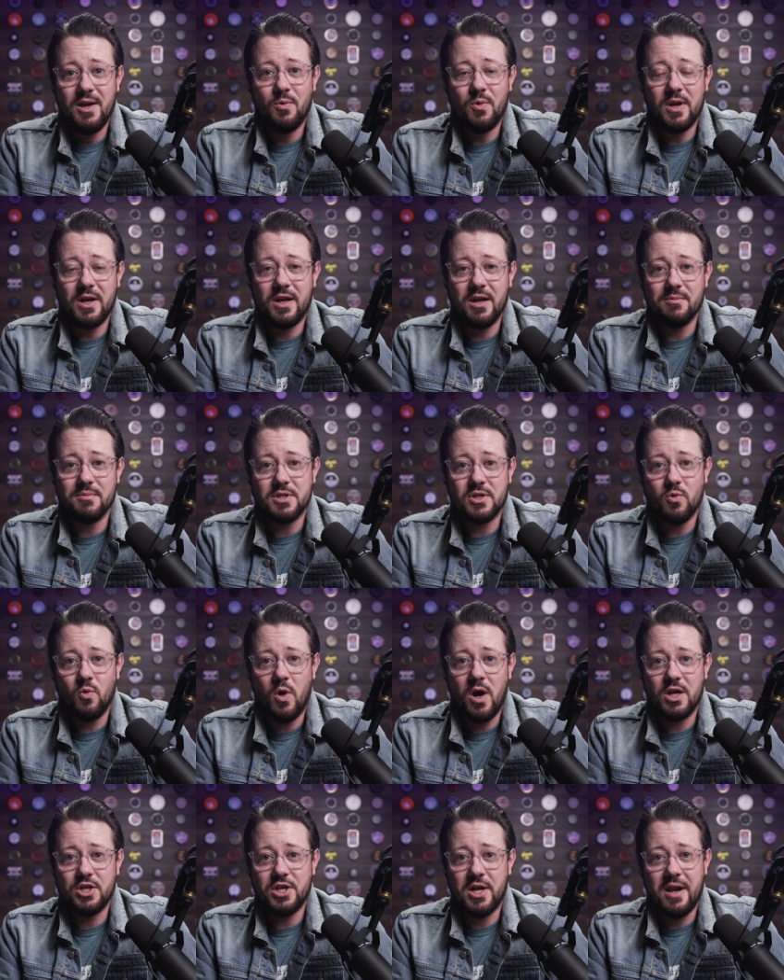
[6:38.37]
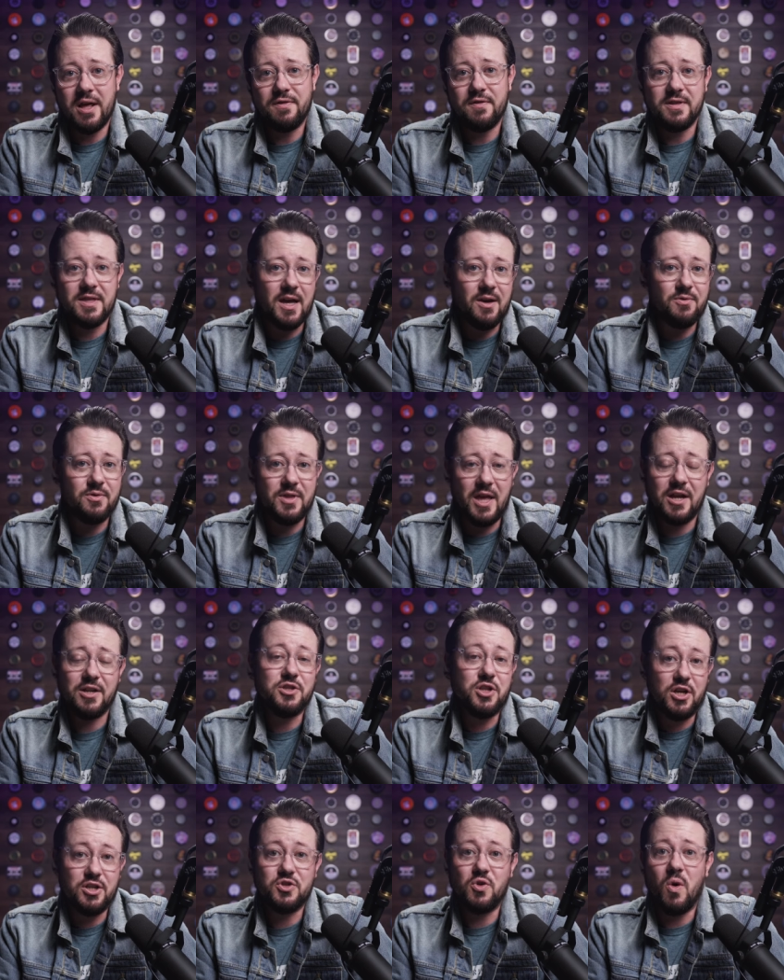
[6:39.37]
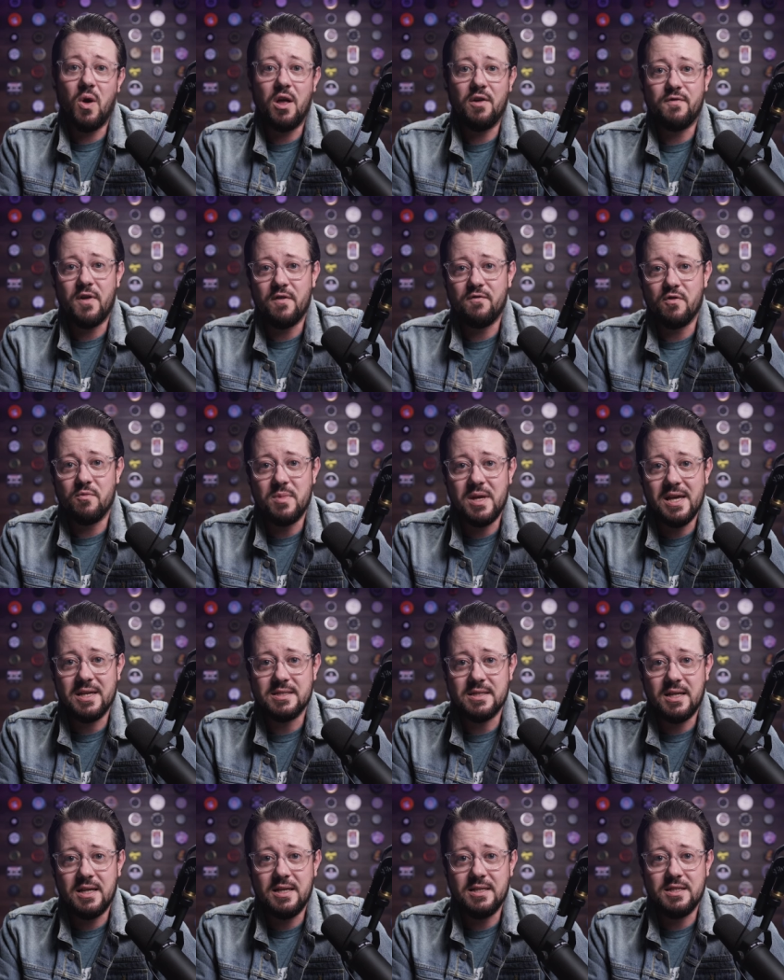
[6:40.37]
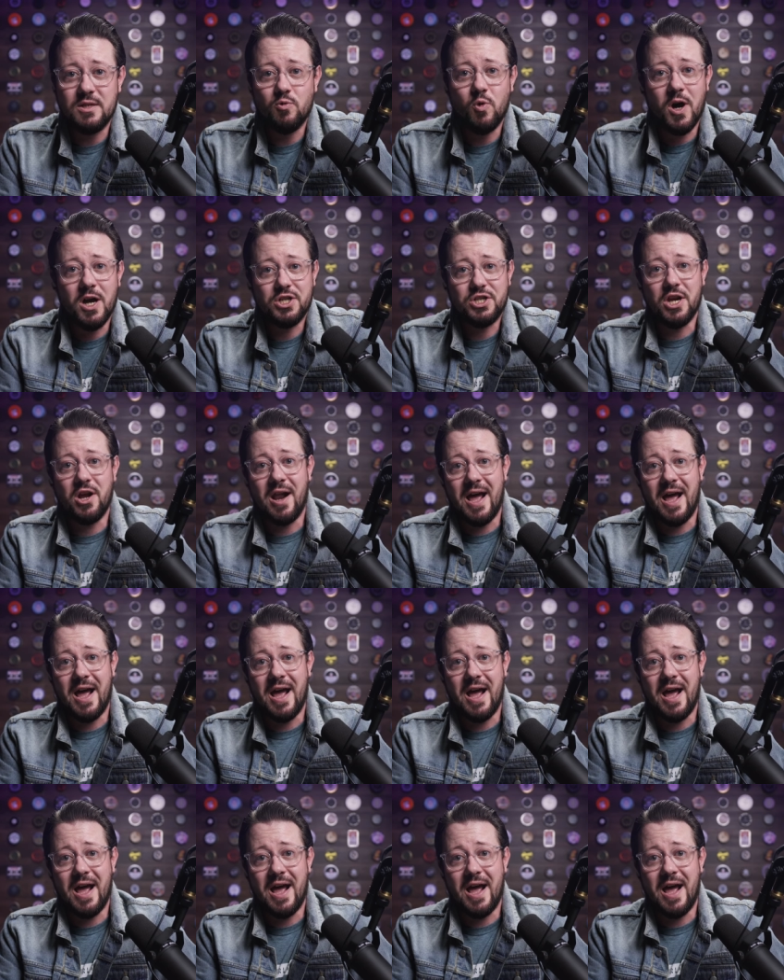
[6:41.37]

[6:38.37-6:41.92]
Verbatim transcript: when it comes to washout. I think that that does qualify for me as an easy washout.